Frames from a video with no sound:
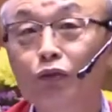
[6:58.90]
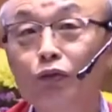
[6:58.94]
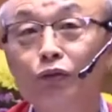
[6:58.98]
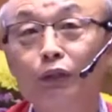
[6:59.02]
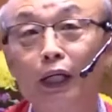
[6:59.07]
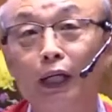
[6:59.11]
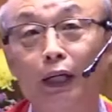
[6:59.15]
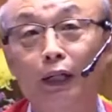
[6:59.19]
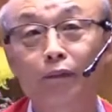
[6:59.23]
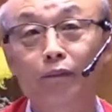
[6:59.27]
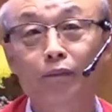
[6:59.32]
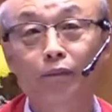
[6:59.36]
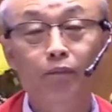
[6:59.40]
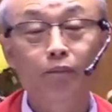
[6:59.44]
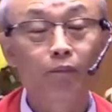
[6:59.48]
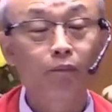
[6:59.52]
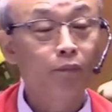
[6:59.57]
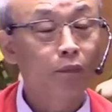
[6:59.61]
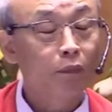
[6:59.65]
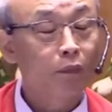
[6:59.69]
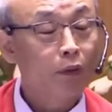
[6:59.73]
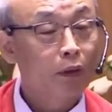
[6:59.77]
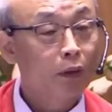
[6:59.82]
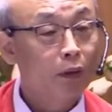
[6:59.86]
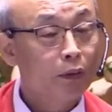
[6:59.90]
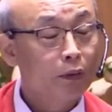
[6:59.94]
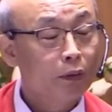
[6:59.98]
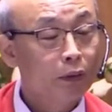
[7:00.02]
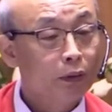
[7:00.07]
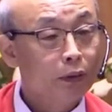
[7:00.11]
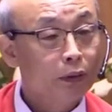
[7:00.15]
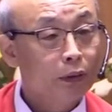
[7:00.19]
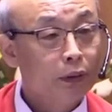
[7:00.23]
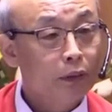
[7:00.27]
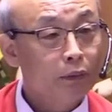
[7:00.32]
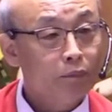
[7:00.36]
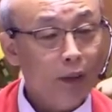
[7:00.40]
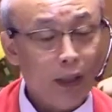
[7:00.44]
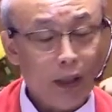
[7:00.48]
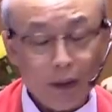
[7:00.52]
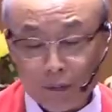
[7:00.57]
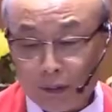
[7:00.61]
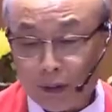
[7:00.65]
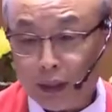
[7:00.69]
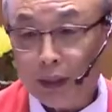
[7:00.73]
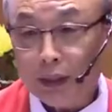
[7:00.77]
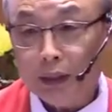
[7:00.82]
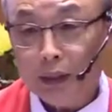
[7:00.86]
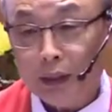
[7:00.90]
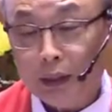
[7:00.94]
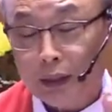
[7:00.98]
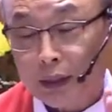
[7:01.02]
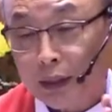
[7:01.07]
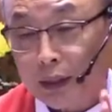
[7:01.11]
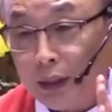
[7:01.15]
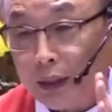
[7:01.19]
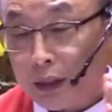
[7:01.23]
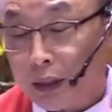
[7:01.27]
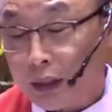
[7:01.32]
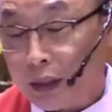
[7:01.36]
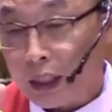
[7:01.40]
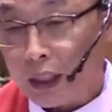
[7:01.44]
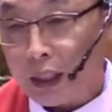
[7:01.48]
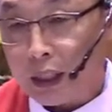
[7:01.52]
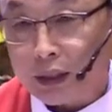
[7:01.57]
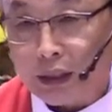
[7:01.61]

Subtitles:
to that. Very the